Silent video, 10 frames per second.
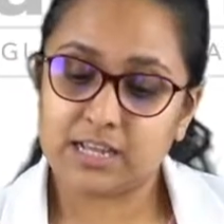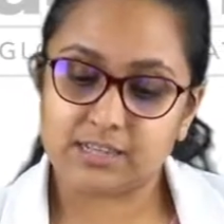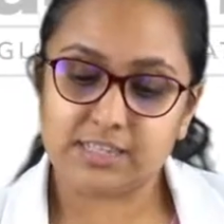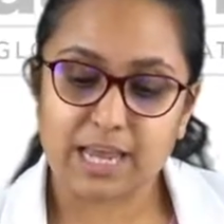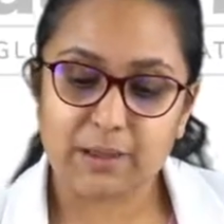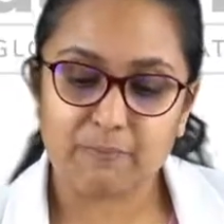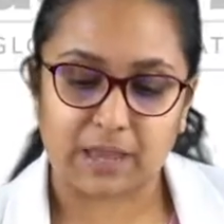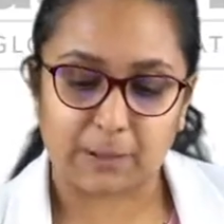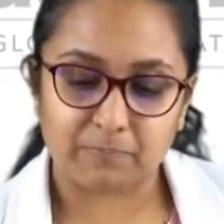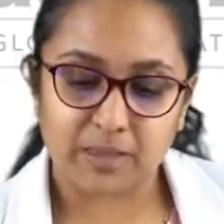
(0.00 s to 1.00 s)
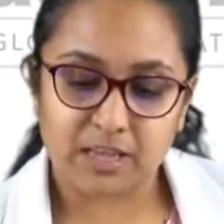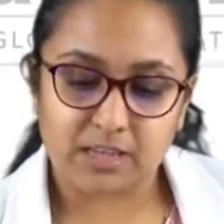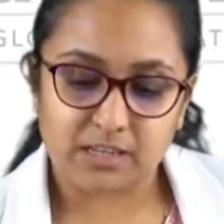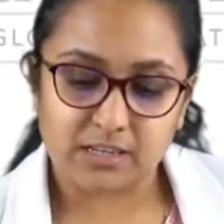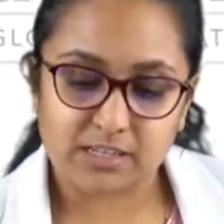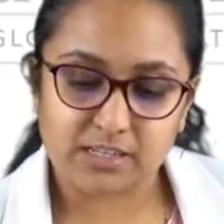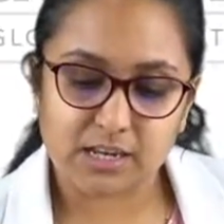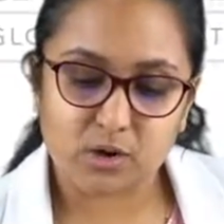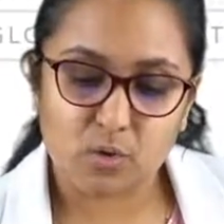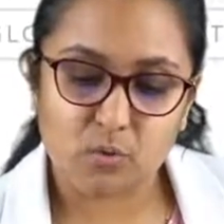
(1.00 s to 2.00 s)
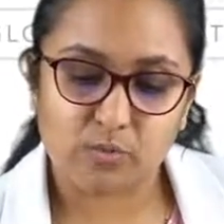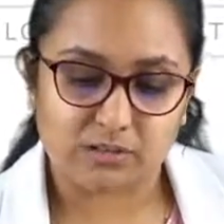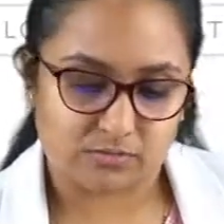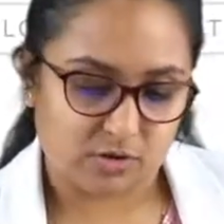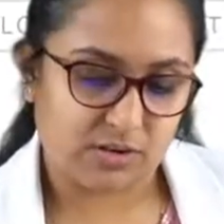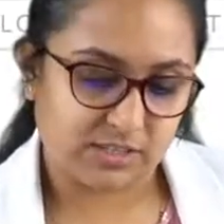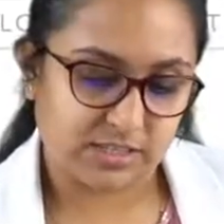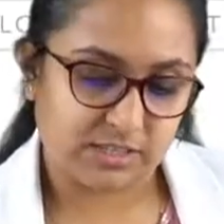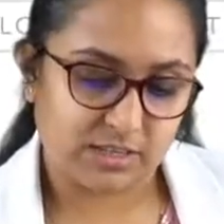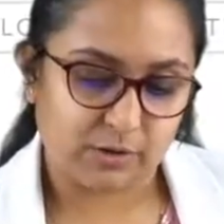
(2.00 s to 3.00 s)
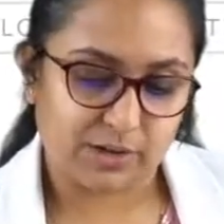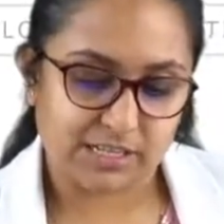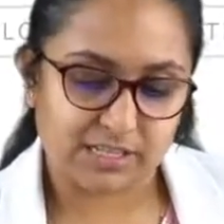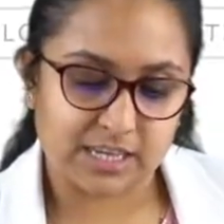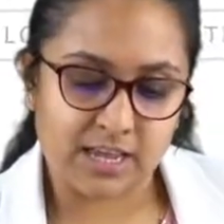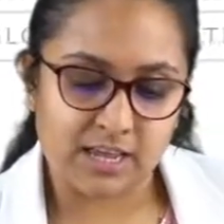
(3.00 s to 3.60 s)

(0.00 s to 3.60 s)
The same way, this is an oval or a circle, you can say.